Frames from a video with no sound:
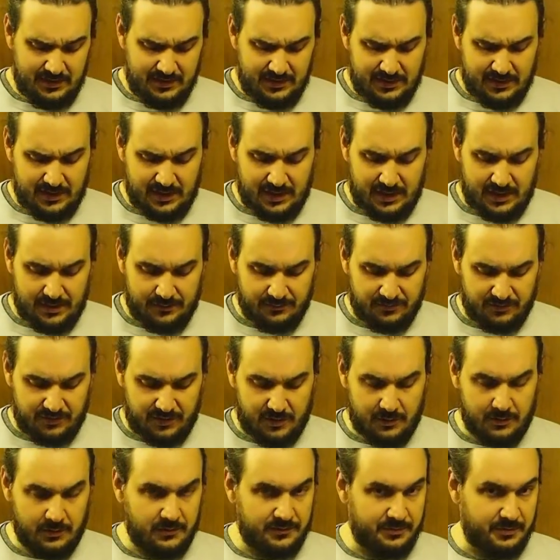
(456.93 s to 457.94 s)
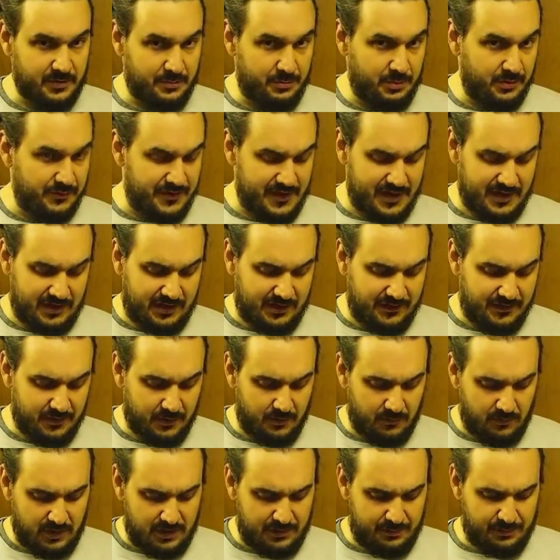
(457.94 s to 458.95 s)
Um, so I don't know if I'm going to put that in the
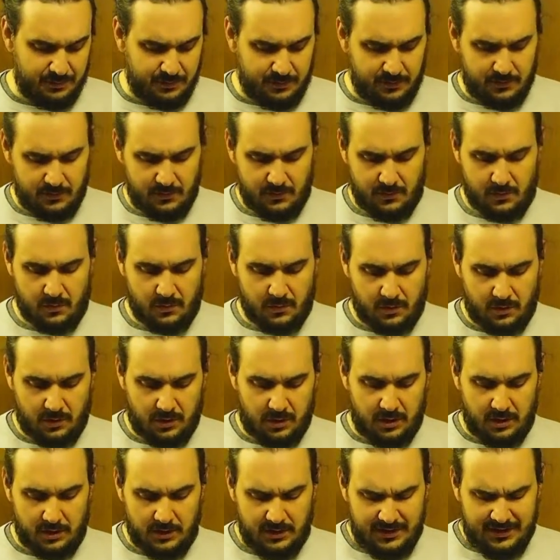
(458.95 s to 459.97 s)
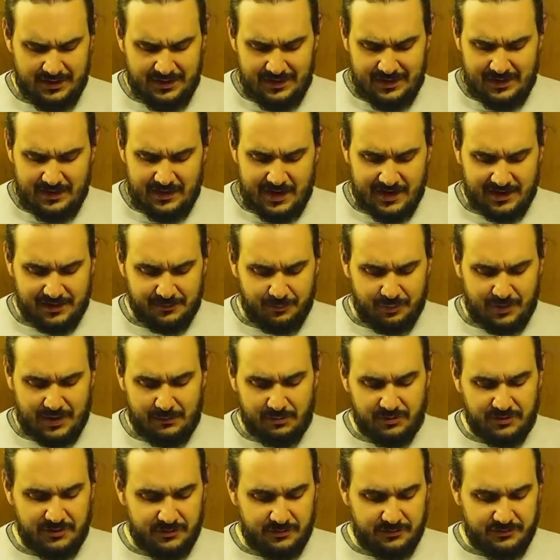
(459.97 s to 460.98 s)
grip or I could
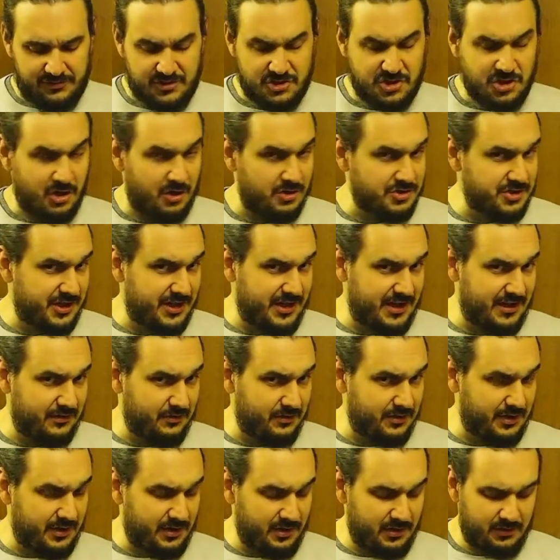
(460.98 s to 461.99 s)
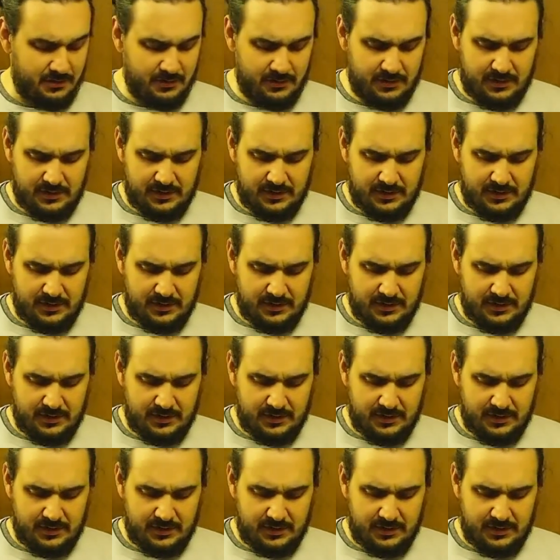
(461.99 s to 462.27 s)
probably use the charging handle here